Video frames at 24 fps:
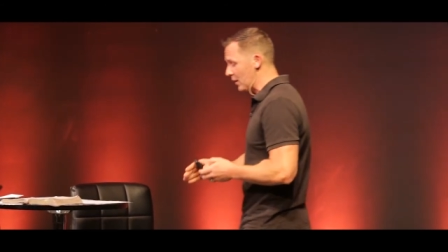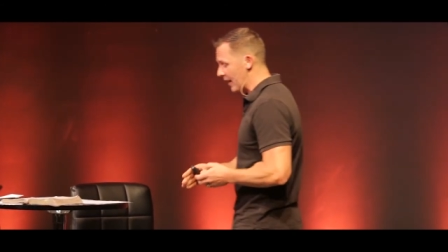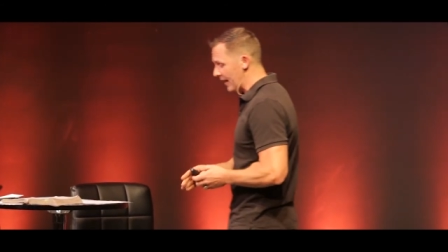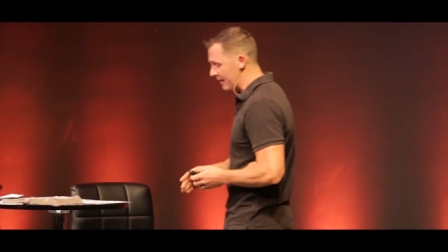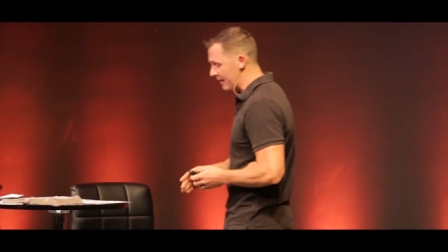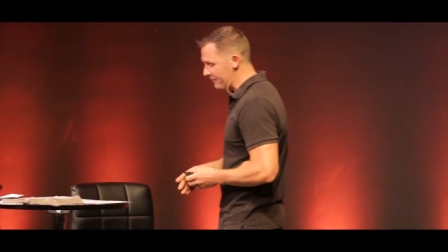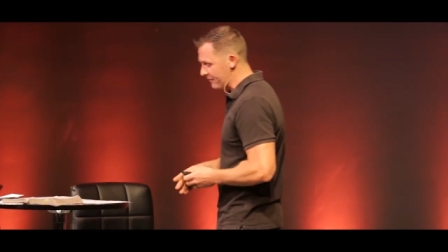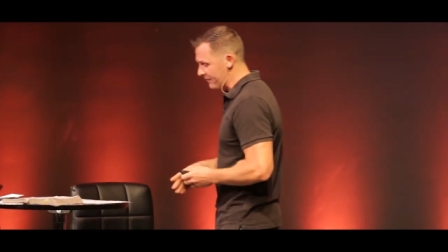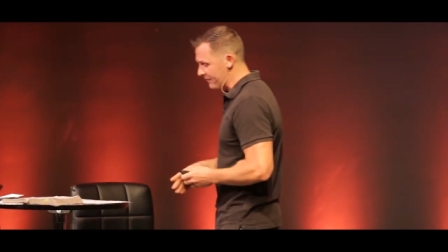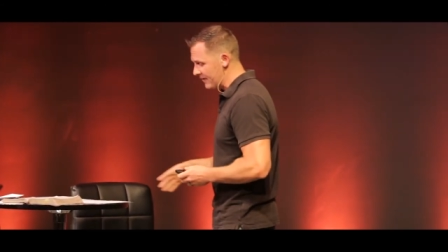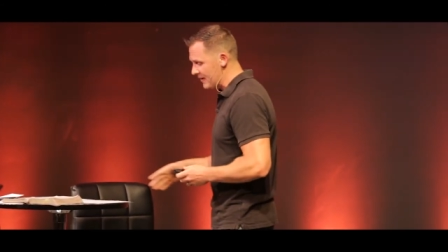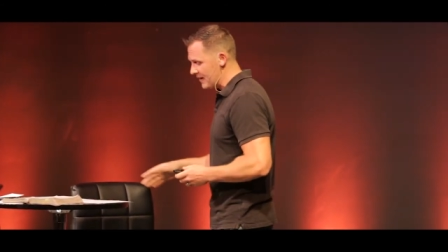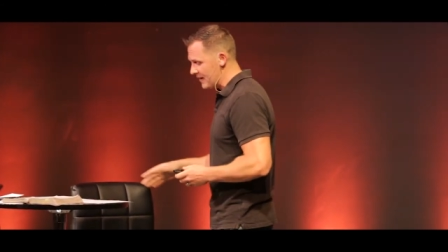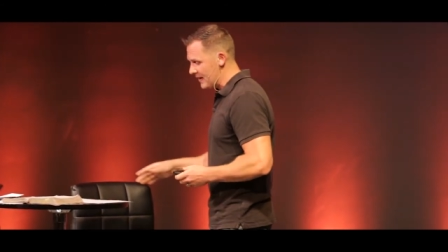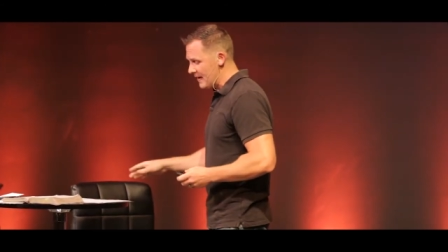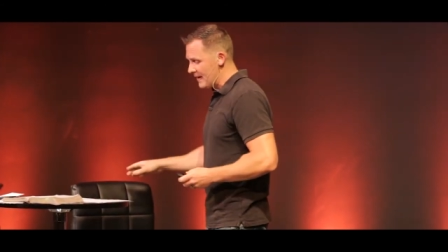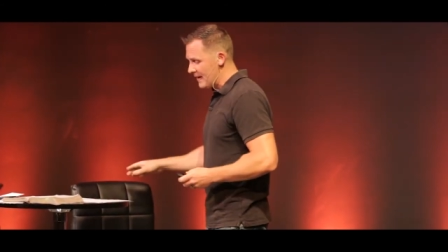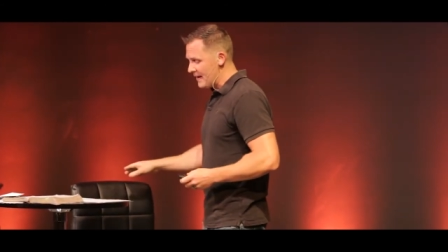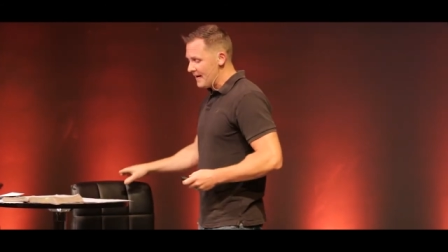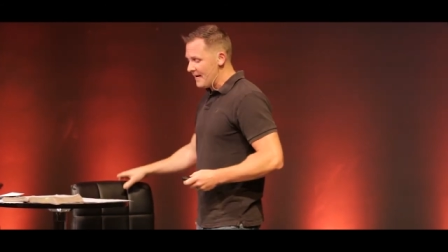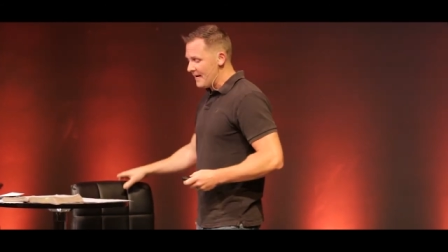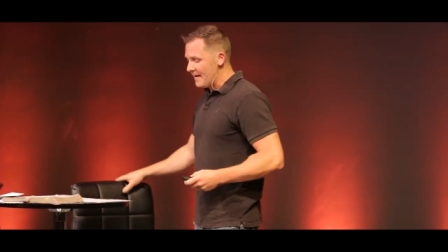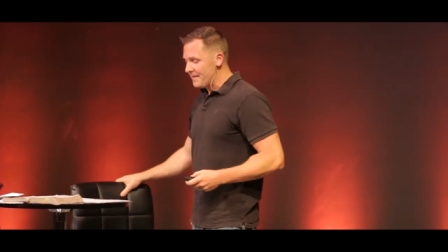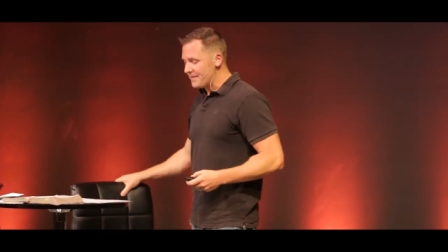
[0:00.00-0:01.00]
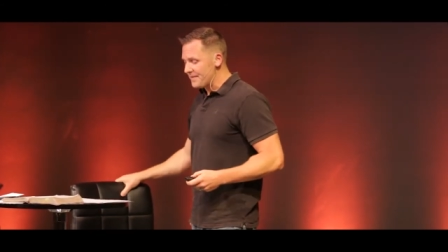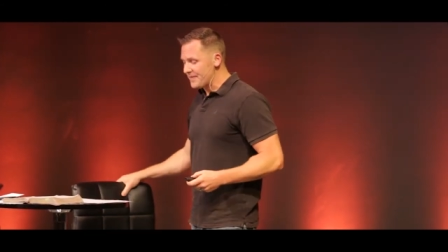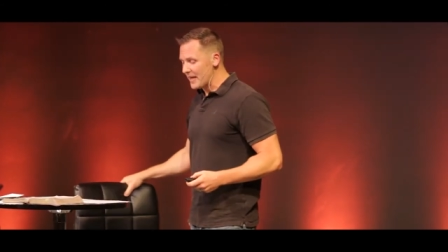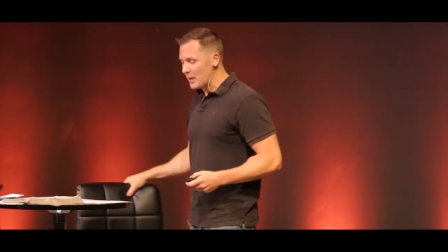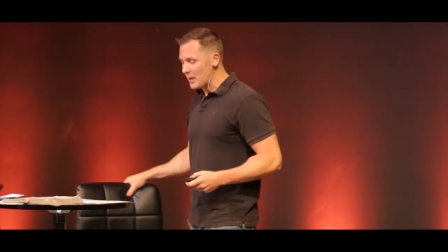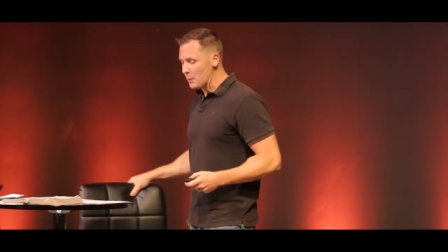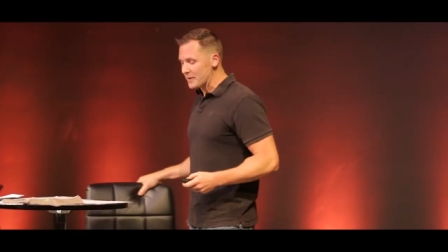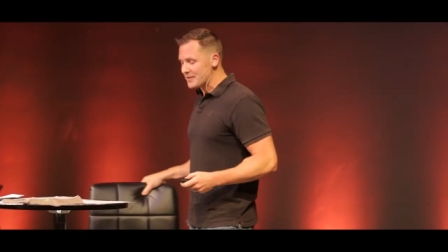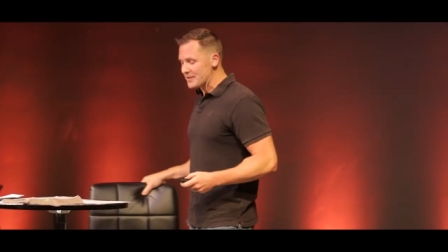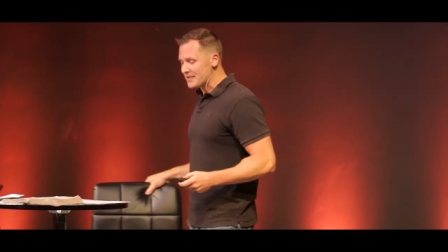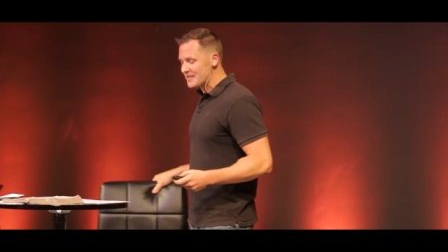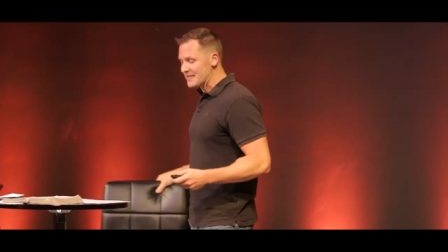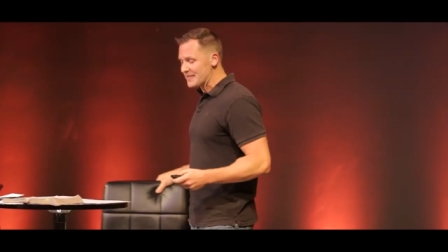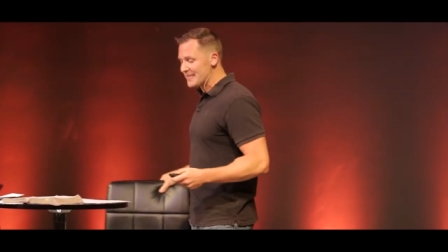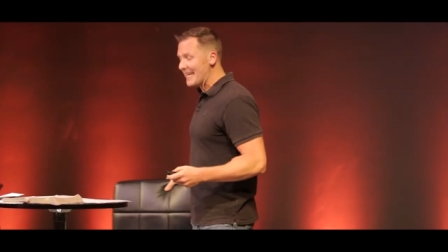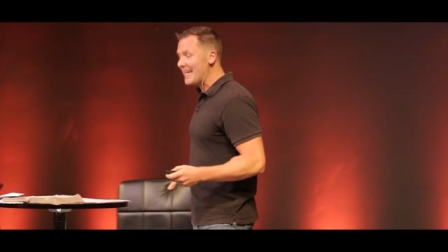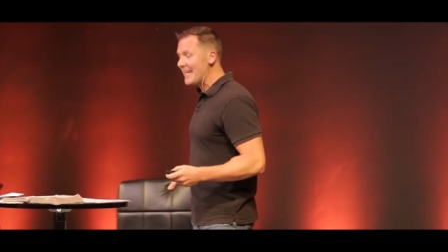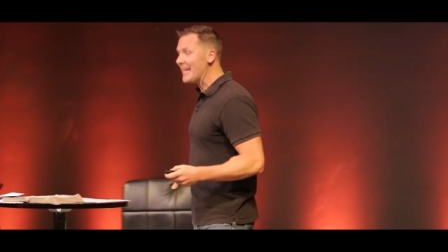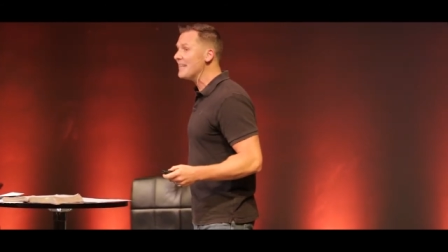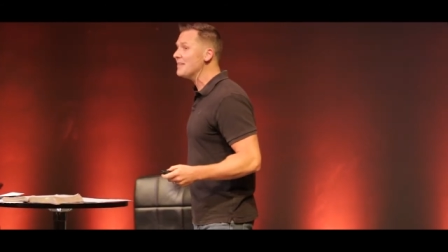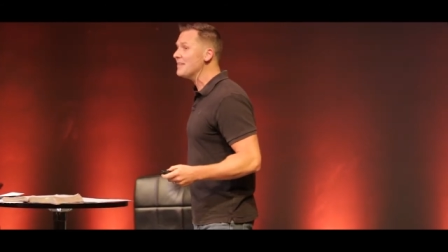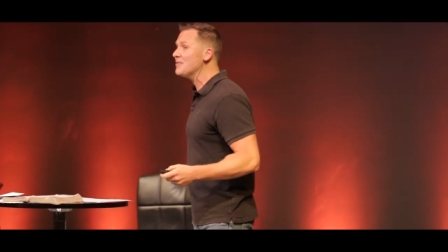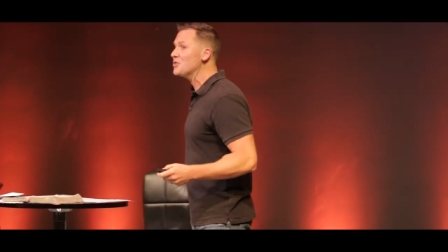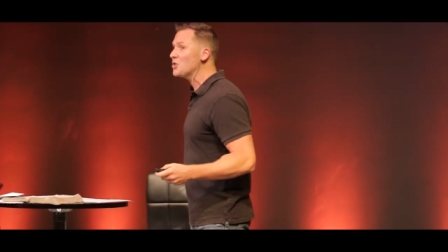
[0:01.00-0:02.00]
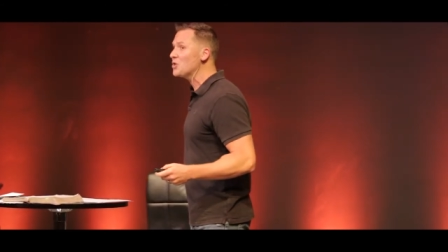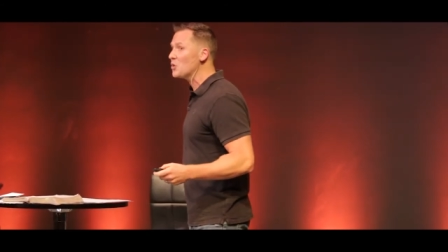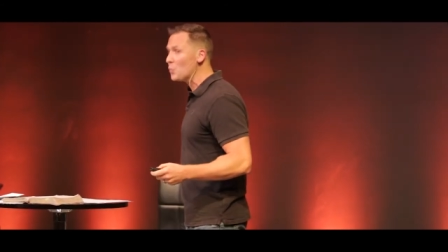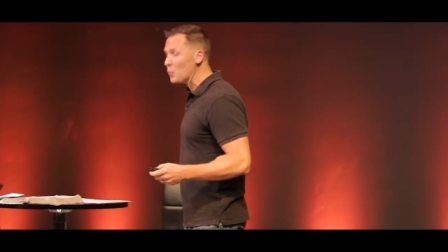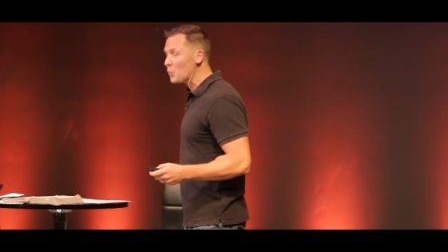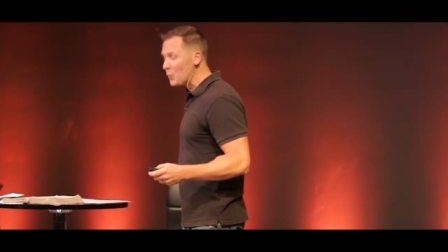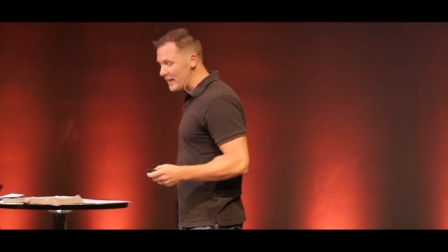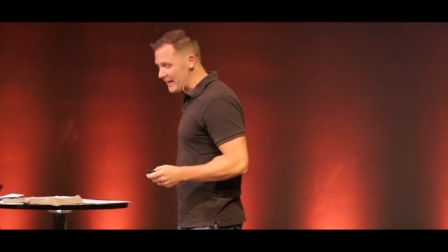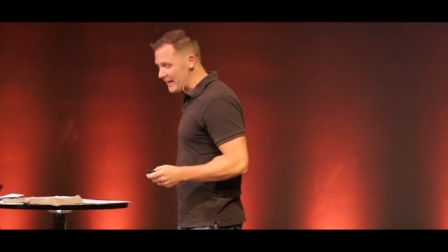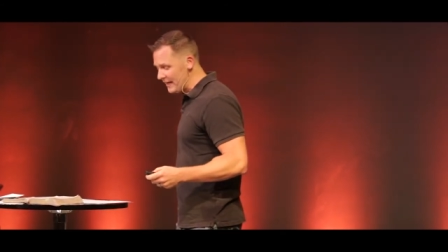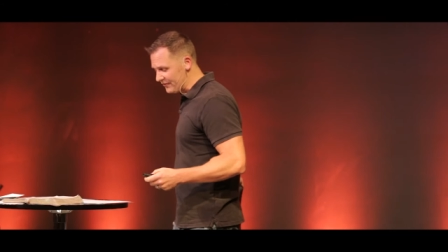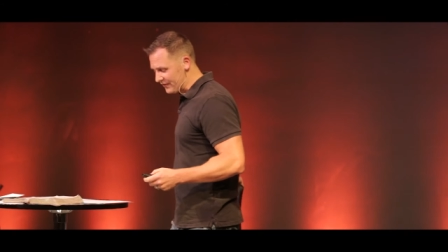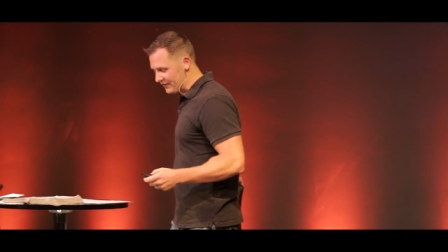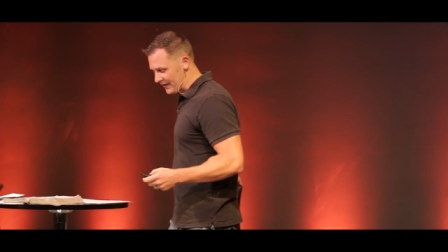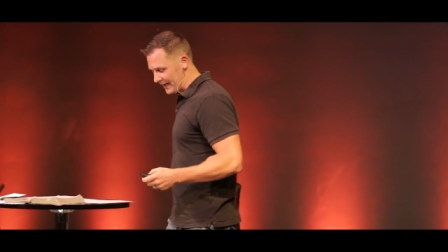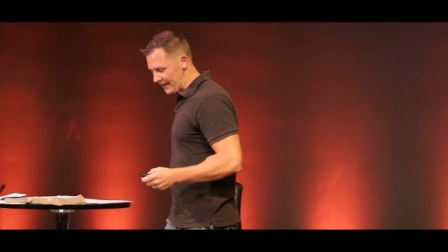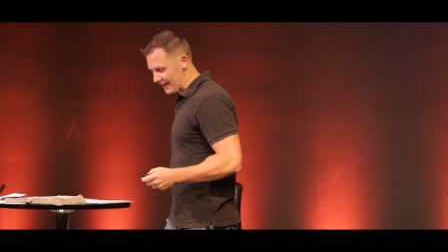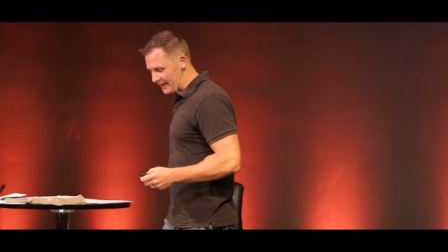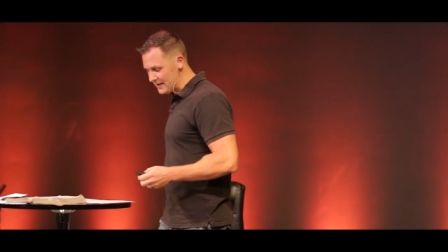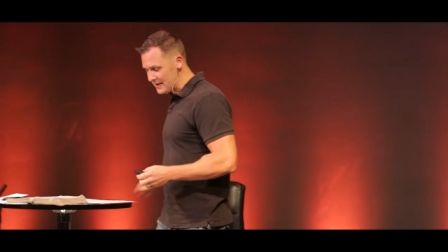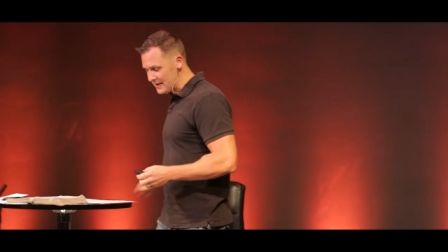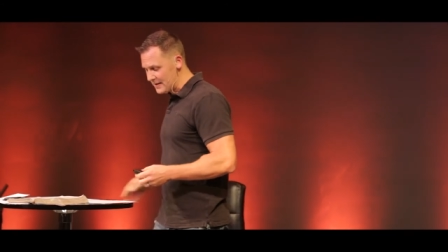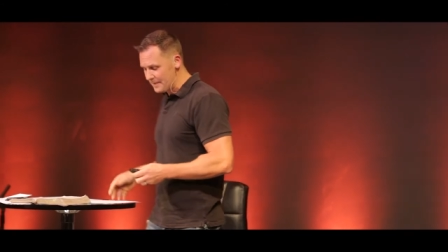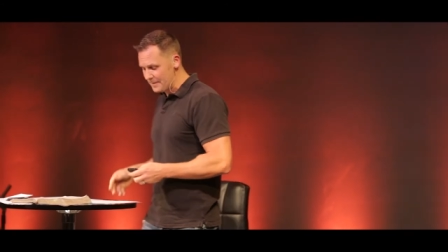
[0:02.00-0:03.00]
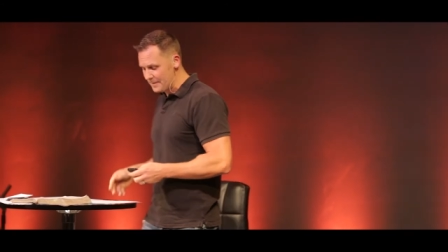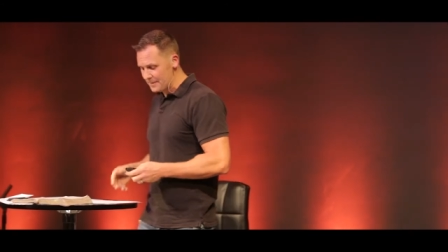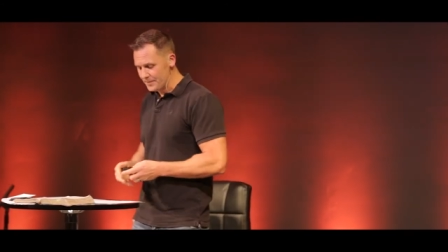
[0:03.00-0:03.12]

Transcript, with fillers: life, then it would stand to reason